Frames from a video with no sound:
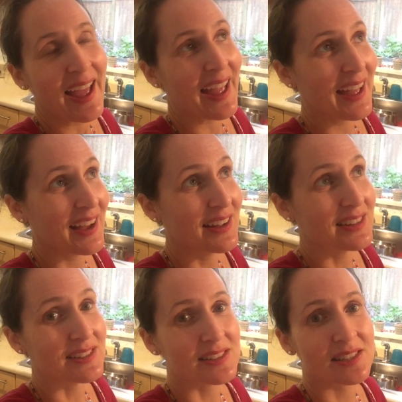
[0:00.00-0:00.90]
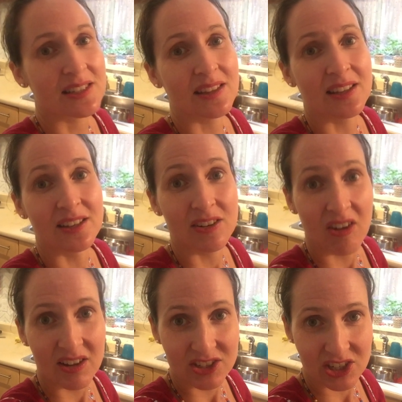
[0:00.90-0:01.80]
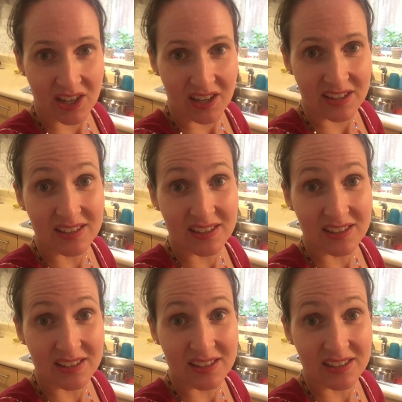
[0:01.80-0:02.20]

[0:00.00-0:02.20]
and the nausea